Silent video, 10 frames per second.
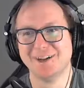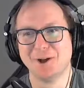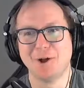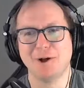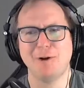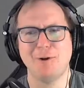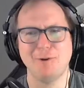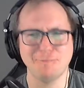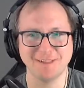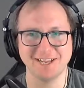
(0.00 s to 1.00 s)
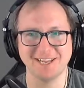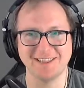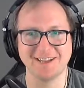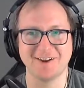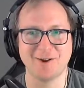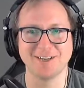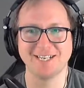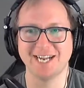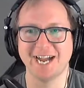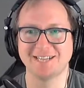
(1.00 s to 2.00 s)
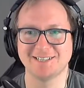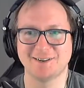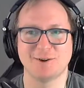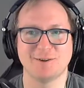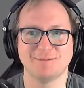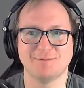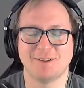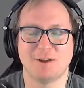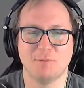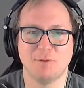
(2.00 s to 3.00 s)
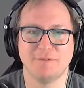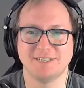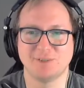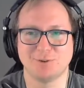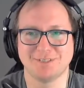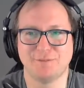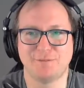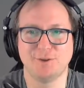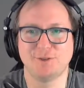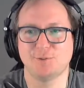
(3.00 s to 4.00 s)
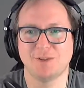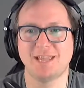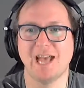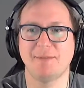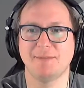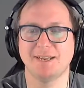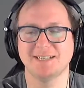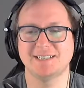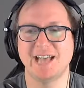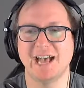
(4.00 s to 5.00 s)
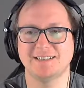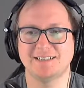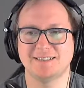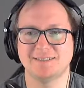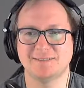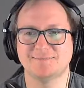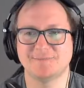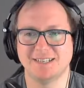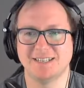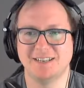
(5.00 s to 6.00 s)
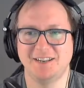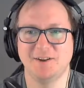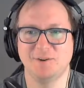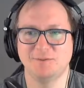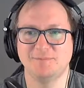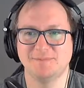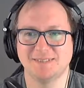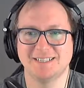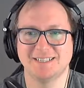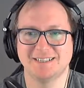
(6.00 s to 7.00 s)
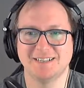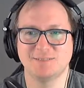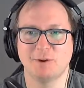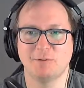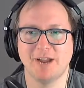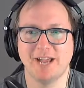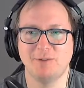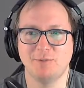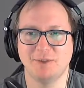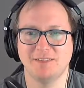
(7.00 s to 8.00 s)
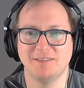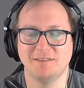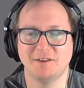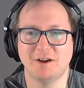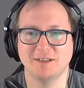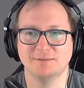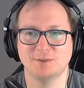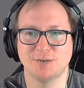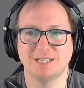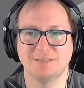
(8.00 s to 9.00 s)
hopefully the R&D guys are moving towards the future with that, because that's, you know, that's where we're headed with awesome transfer